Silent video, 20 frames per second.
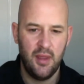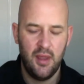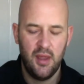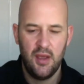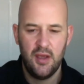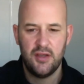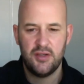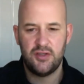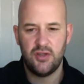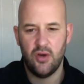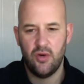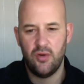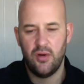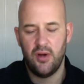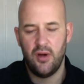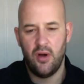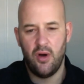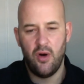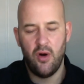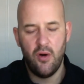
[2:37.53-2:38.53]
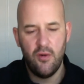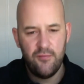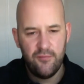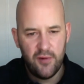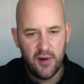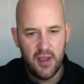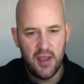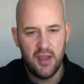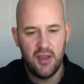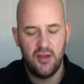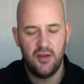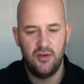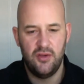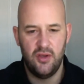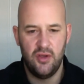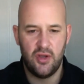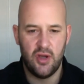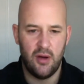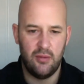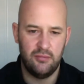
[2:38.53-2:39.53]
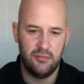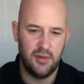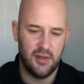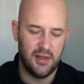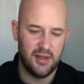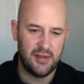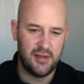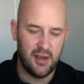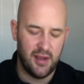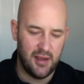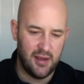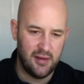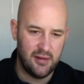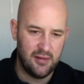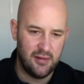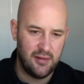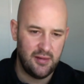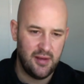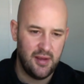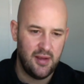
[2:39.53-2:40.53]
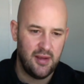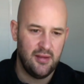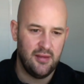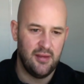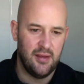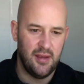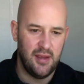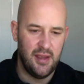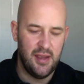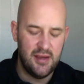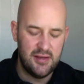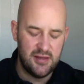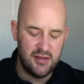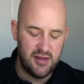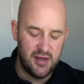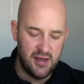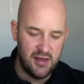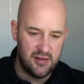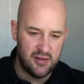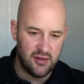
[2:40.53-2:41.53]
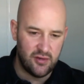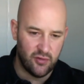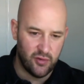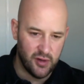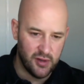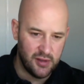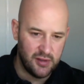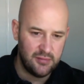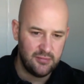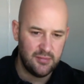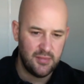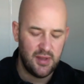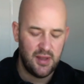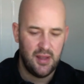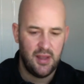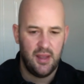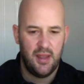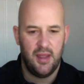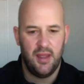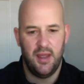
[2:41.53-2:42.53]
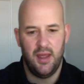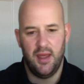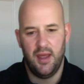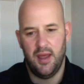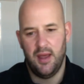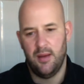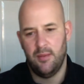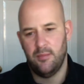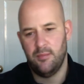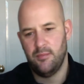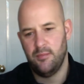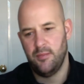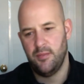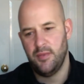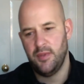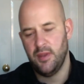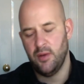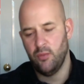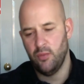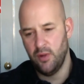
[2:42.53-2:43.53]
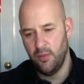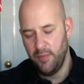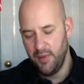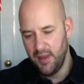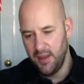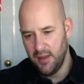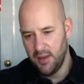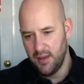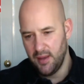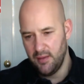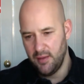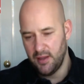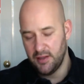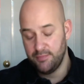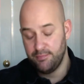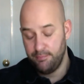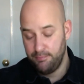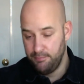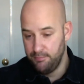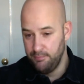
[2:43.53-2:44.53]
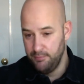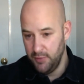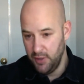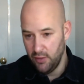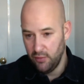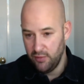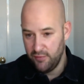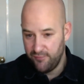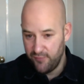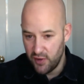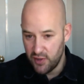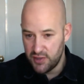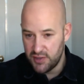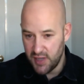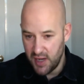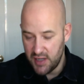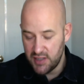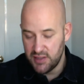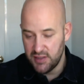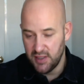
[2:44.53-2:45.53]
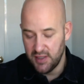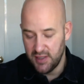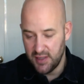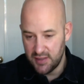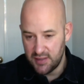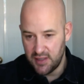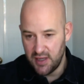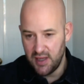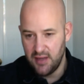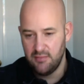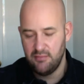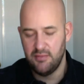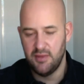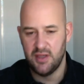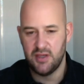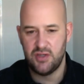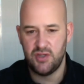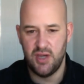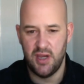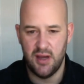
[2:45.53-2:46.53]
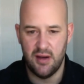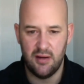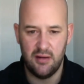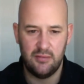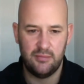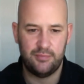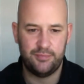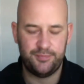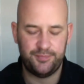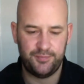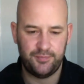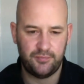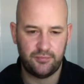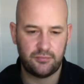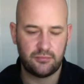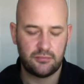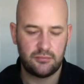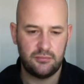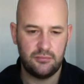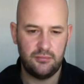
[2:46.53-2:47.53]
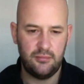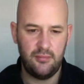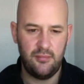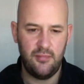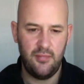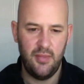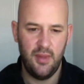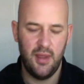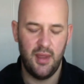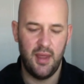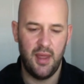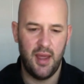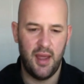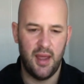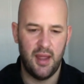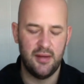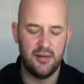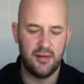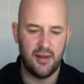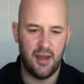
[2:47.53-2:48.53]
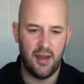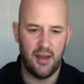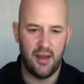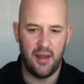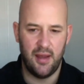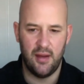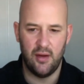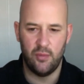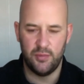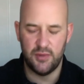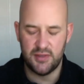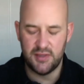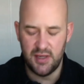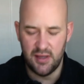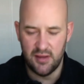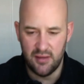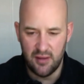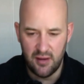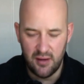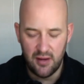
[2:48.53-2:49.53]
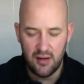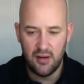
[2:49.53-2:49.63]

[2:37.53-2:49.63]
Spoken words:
So hopefully you come and attend the ECG tutorial that will be the first session at ISCE this year, and I hope to see you there